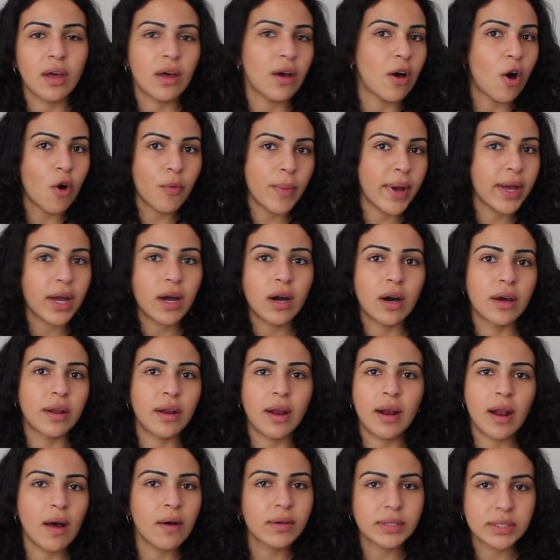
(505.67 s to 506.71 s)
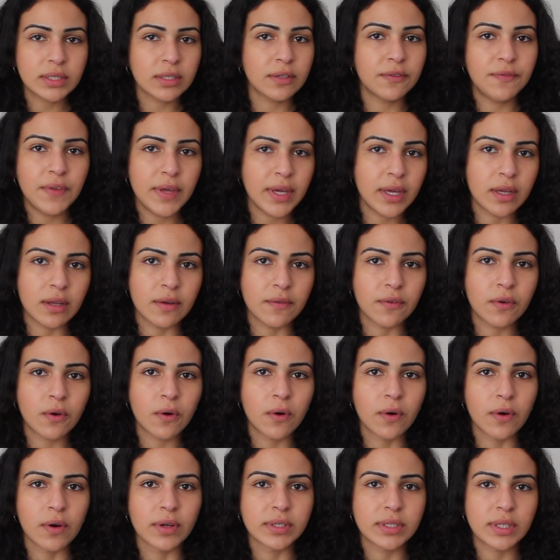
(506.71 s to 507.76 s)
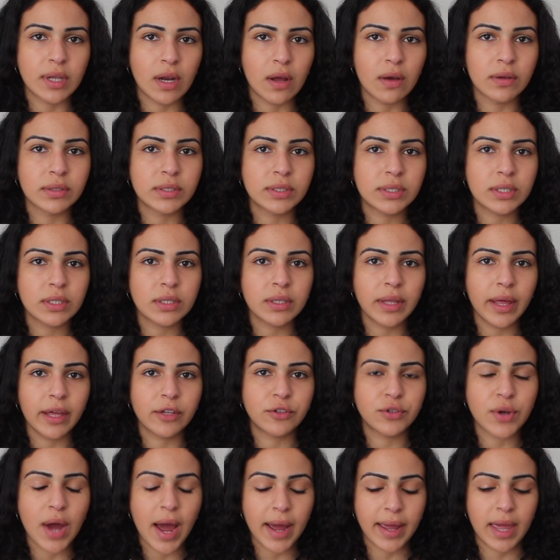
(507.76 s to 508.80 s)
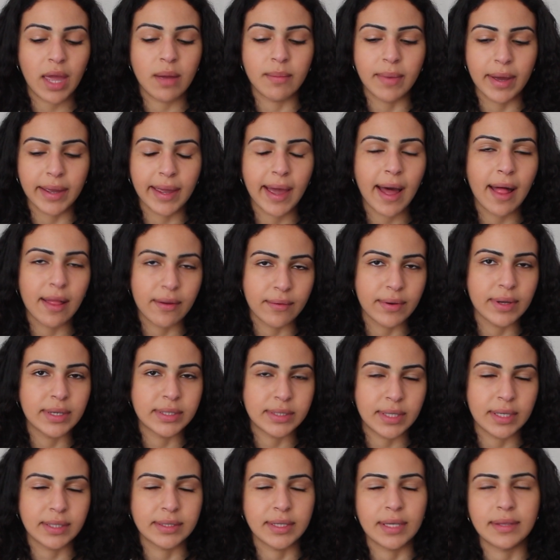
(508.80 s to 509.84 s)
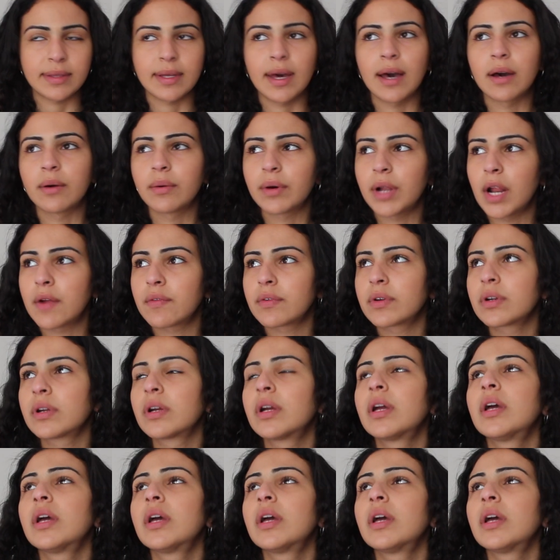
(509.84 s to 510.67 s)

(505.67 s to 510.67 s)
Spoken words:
oh my god. And I was still vegan, of course, and I was still like tracking my calories, things like that, whatever.